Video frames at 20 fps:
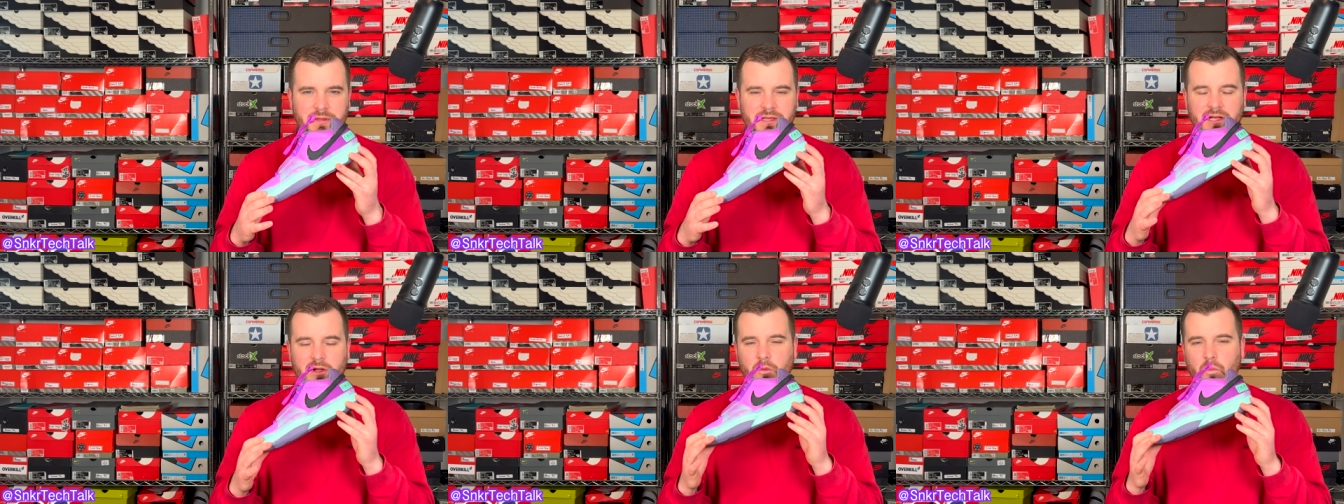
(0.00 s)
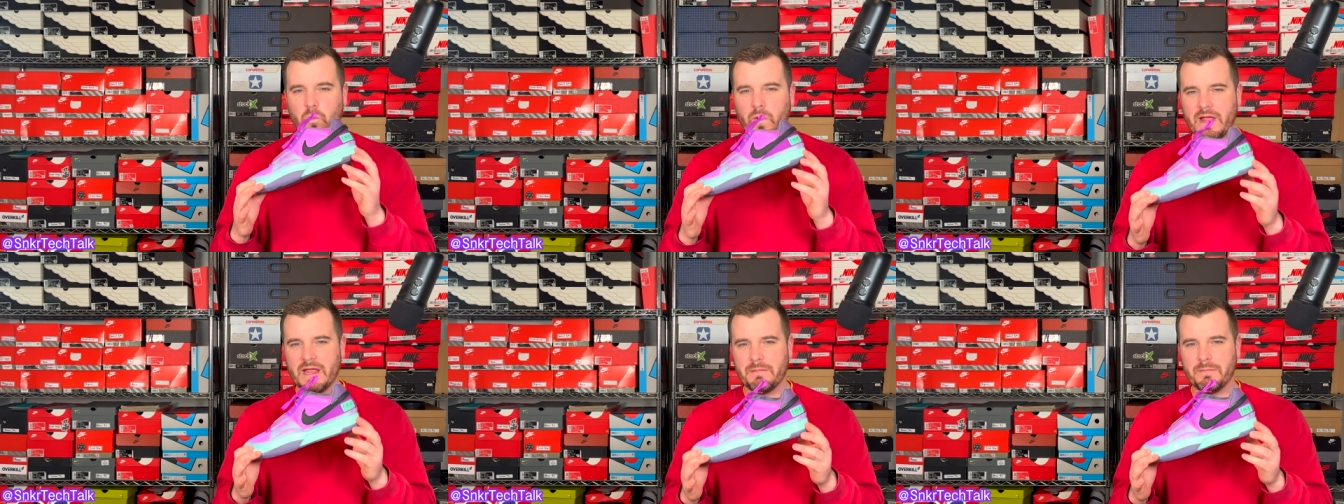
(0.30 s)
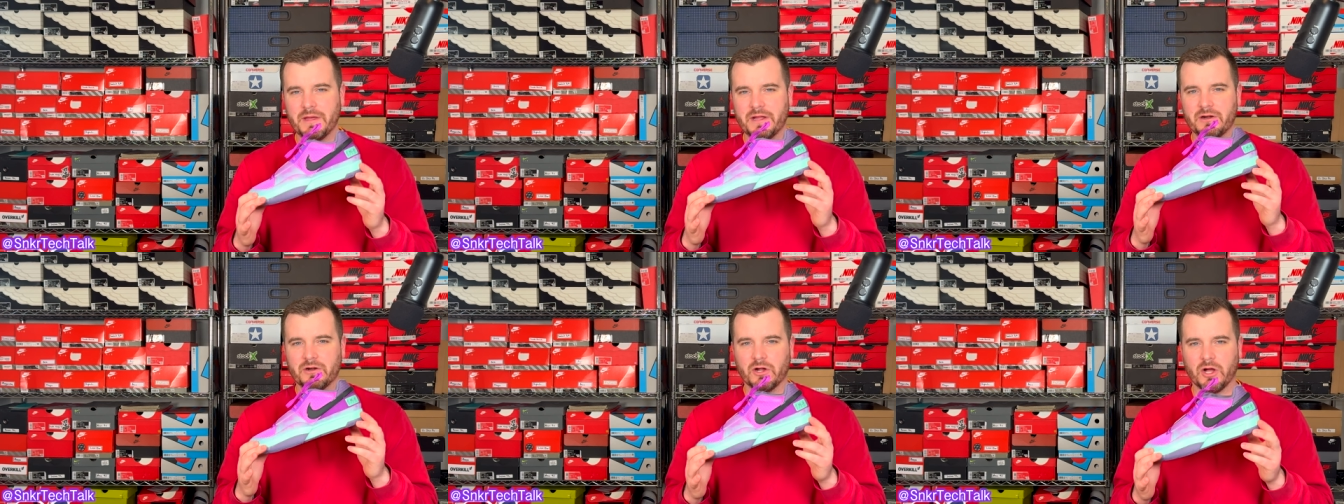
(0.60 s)
a way
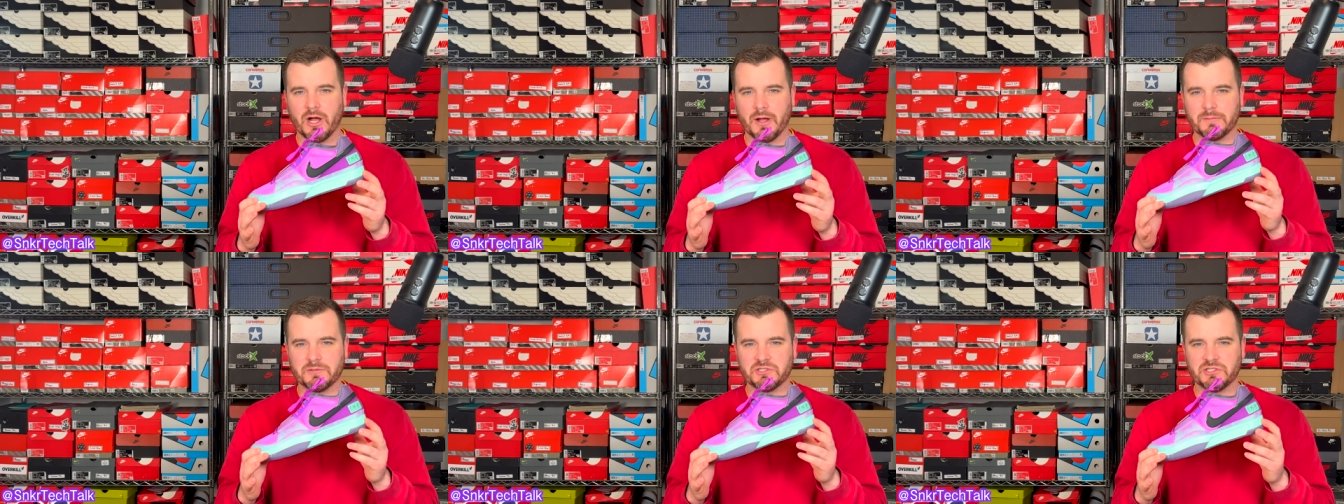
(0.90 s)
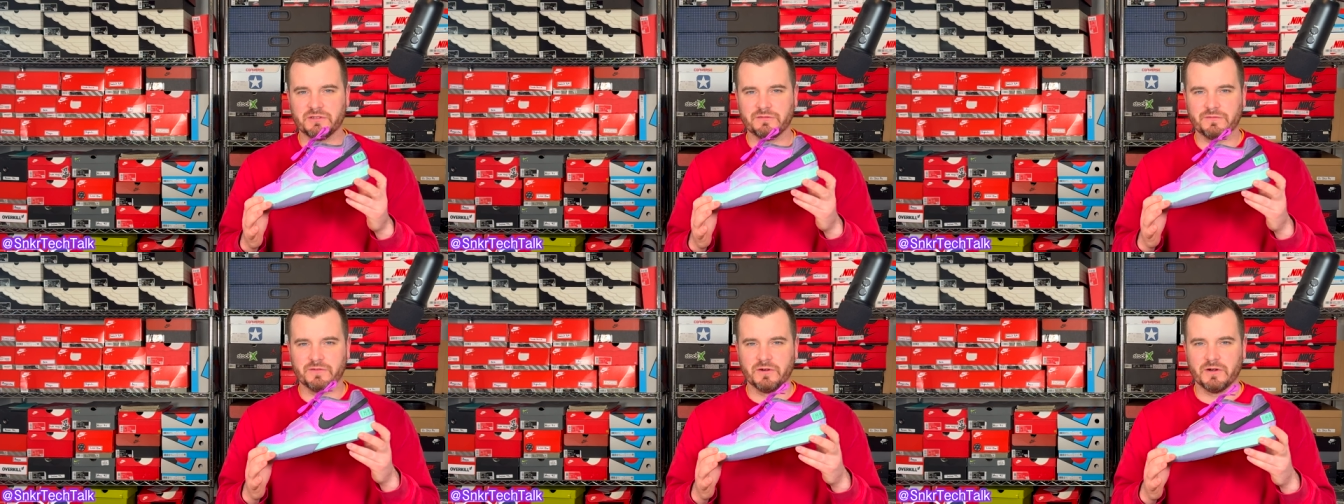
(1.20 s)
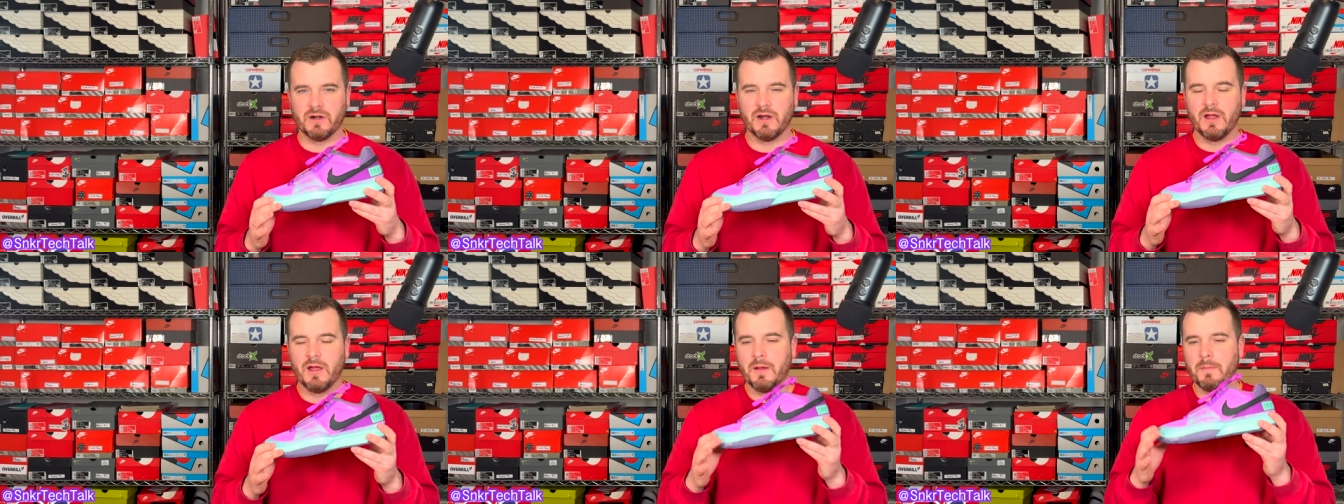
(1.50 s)
better option
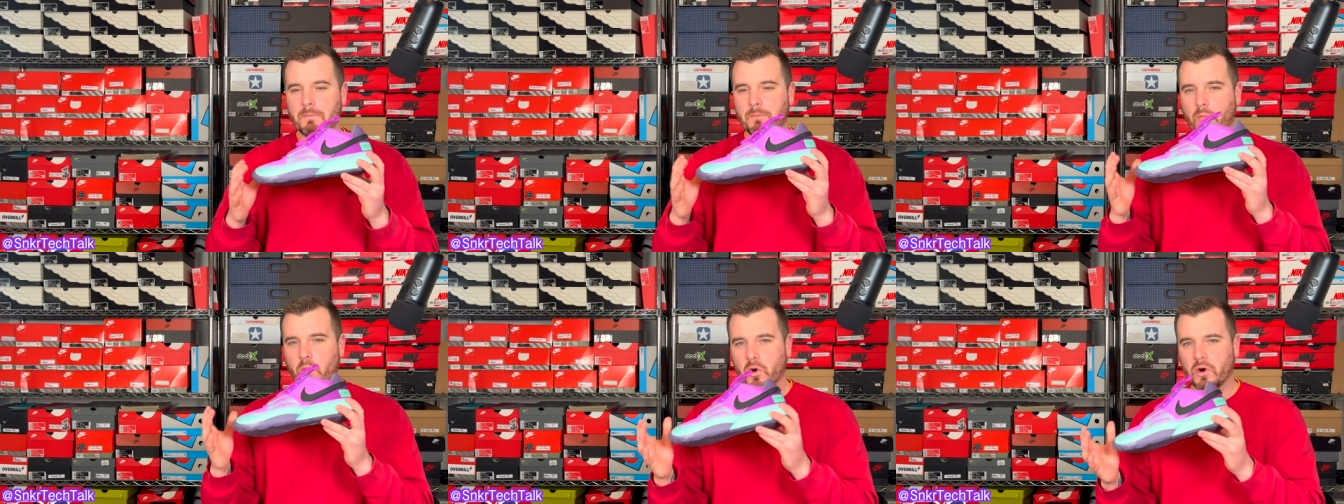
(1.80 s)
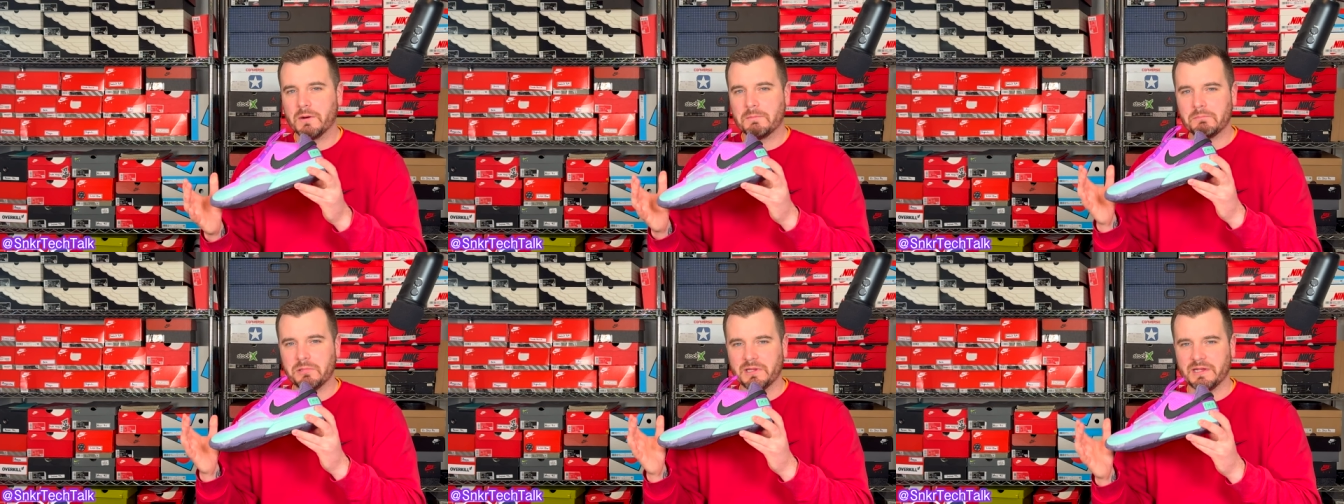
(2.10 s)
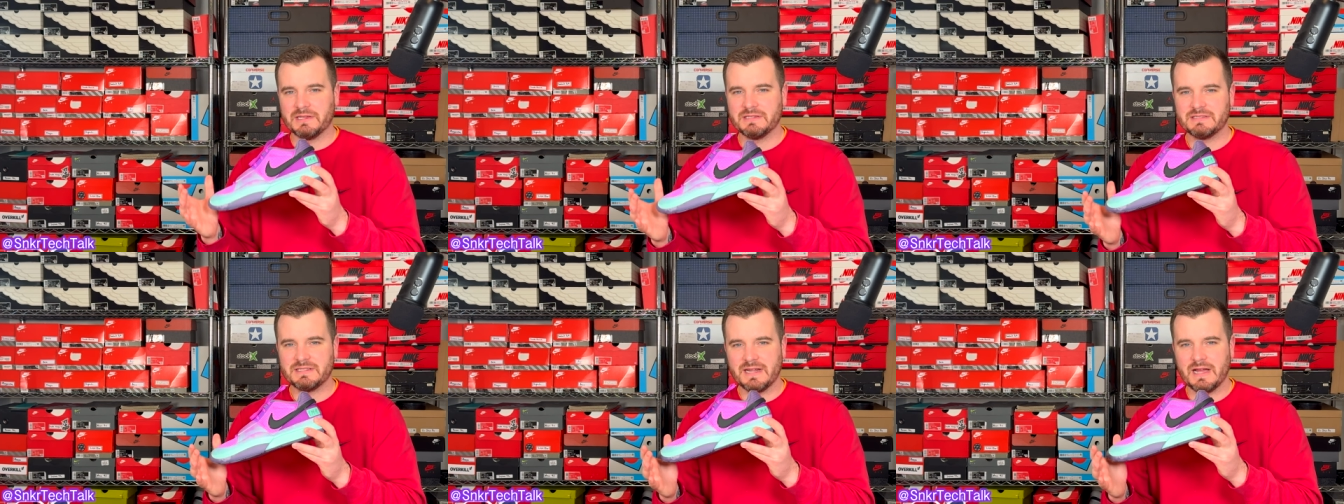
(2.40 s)
for more
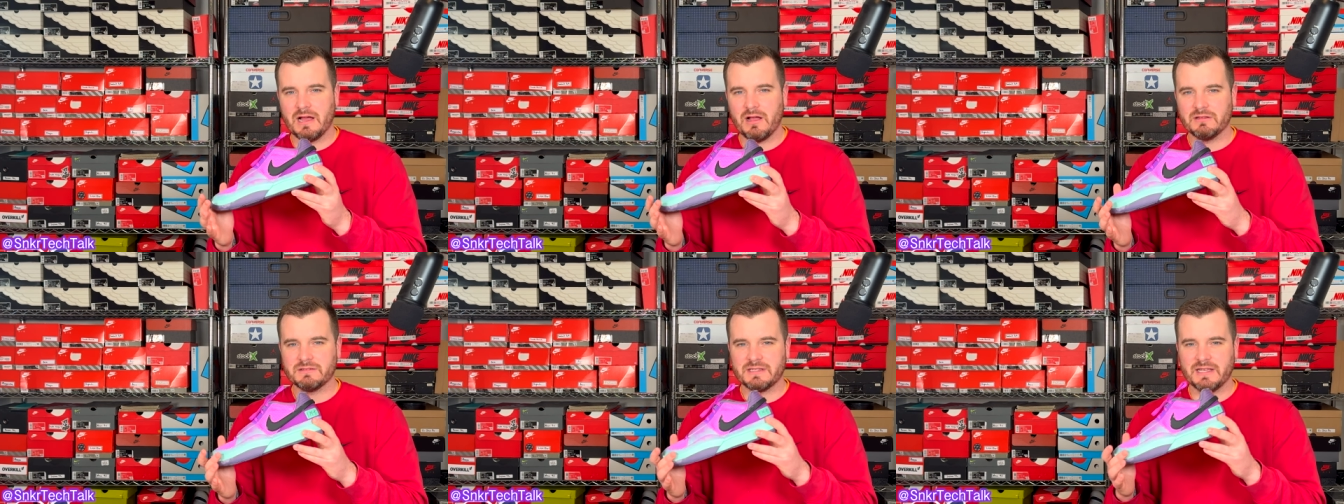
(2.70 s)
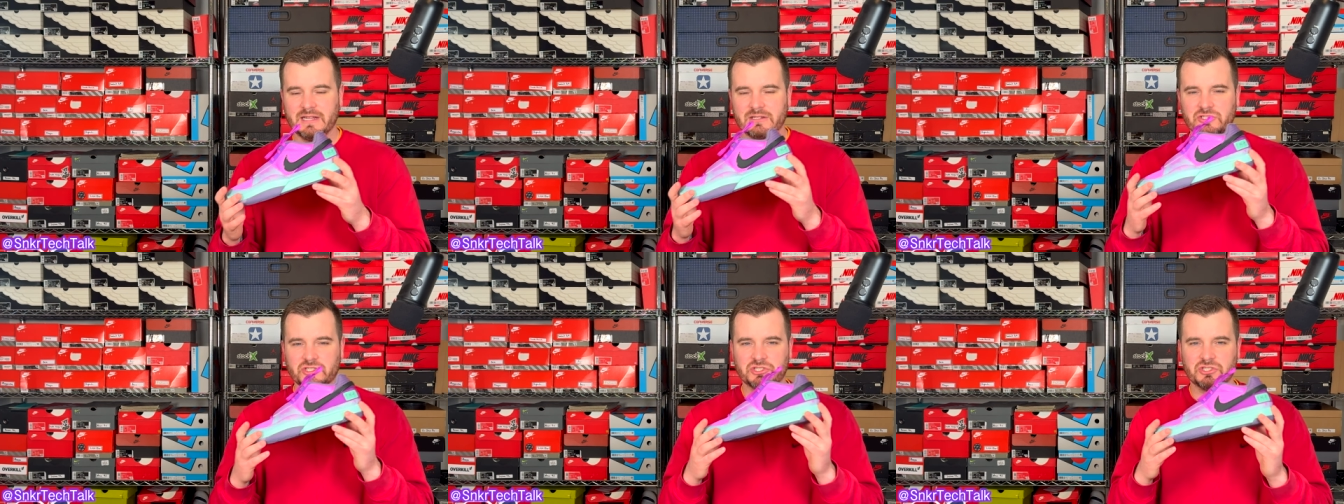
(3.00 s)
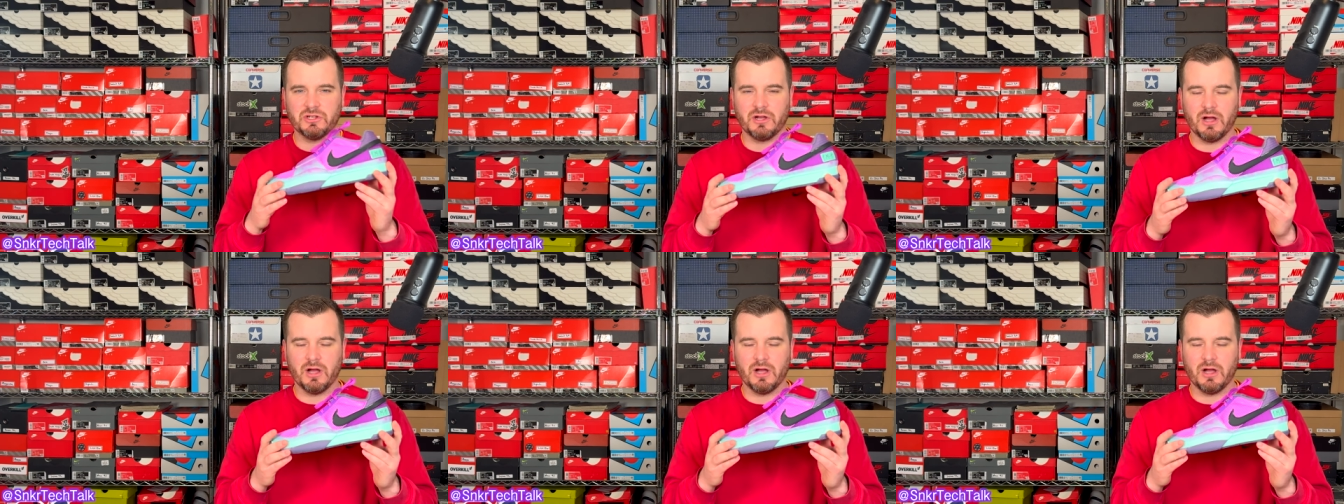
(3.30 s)
playstyles and just